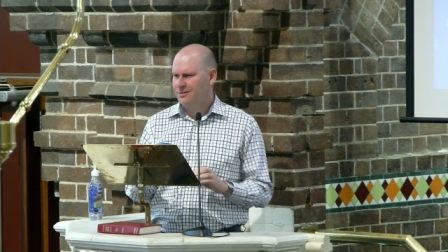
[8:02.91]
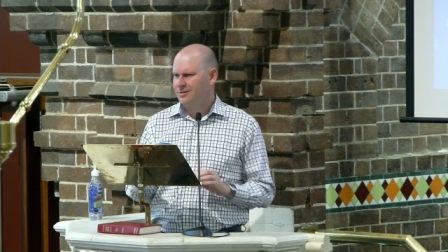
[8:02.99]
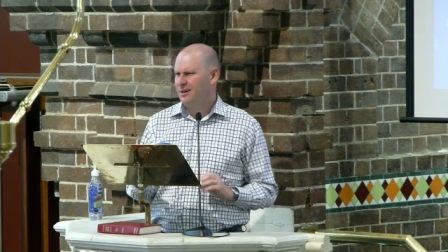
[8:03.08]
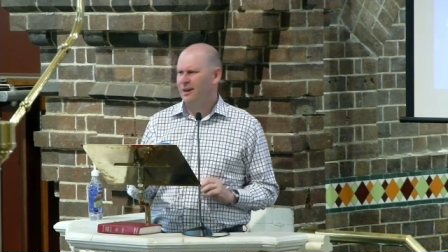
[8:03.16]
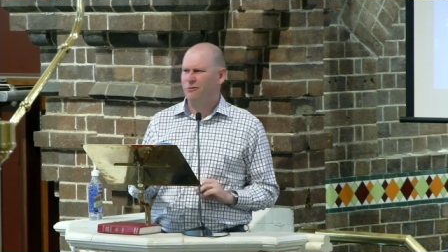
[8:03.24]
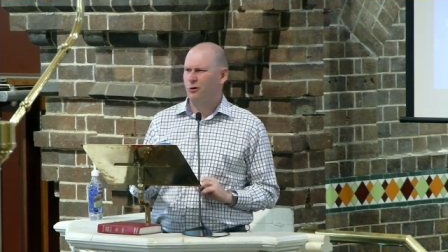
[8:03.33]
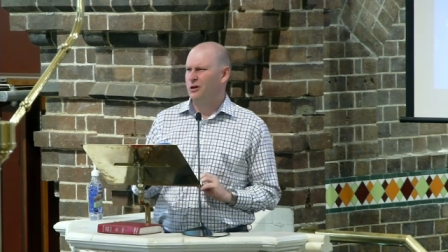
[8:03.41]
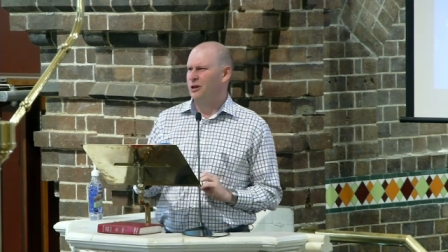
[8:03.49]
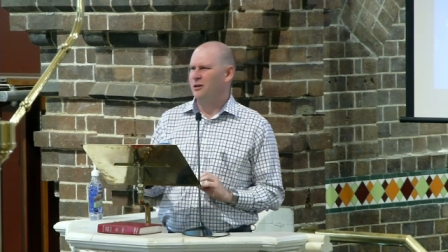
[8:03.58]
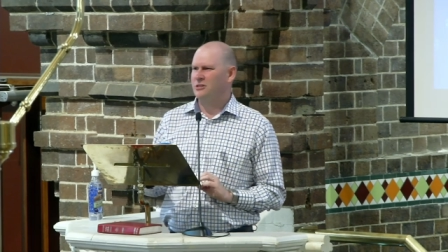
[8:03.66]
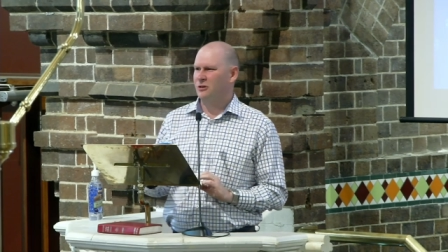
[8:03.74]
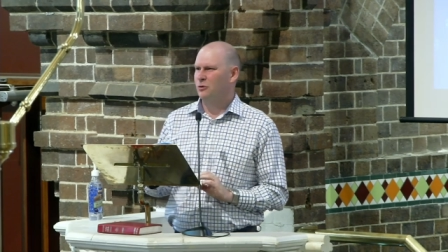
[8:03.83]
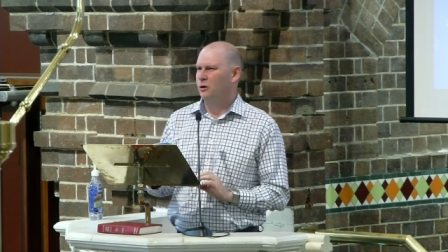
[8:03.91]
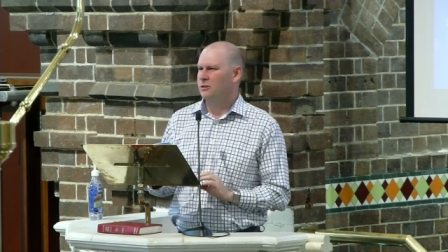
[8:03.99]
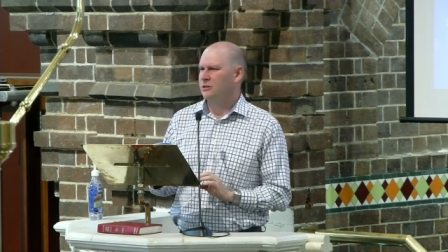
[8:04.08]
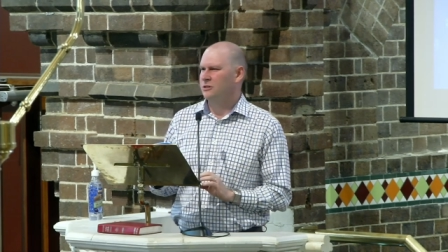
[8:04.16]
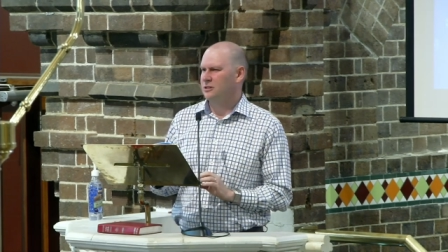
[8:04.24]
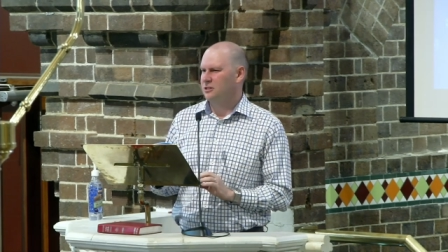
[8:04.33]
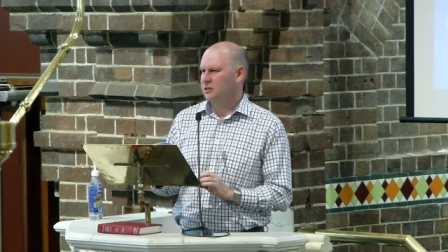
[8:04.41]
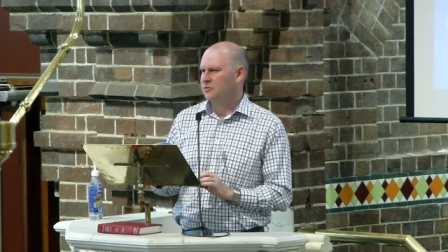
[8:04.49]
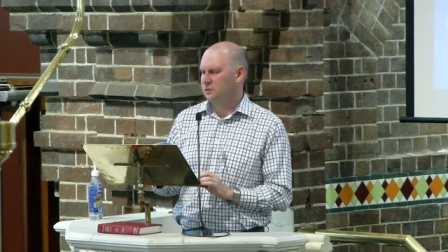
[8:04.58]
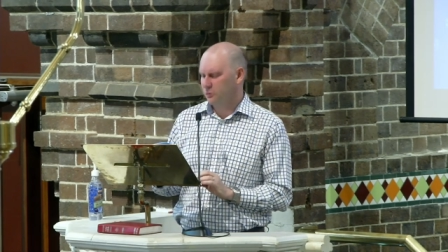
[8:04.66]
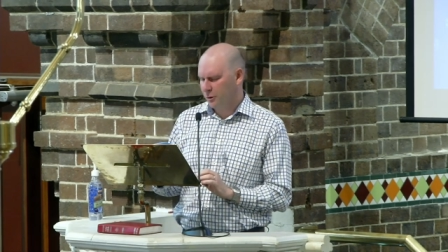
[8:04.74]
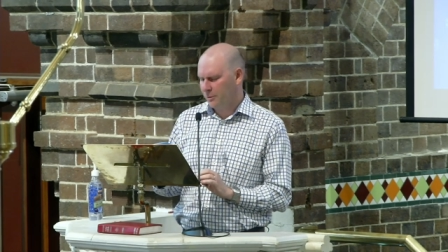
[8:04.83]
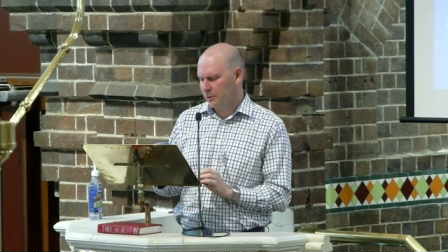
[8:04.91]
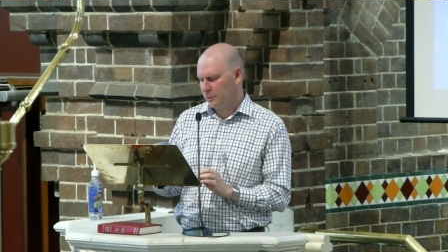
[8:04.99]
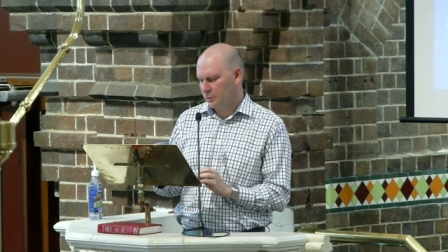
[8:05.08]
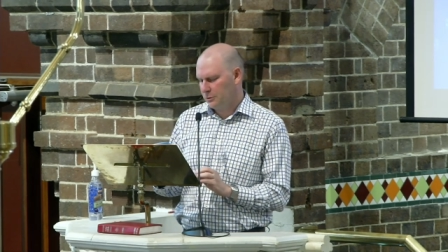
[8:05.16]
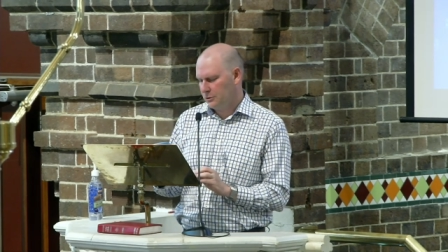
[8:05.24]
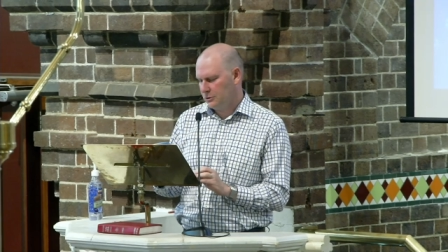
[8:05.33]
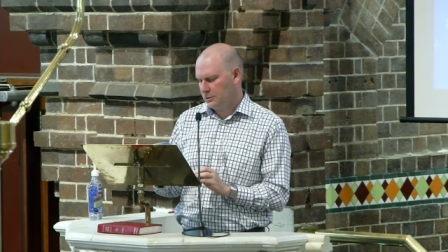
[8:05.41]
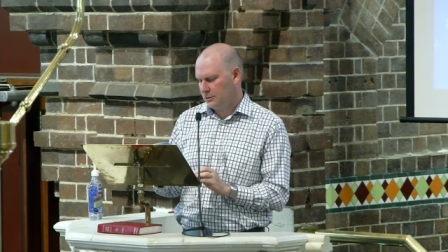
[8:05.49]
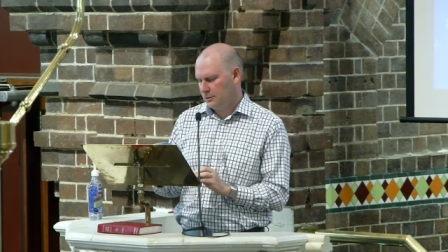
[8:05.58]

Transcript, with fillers: Everyone knows that crosses are just for criminals.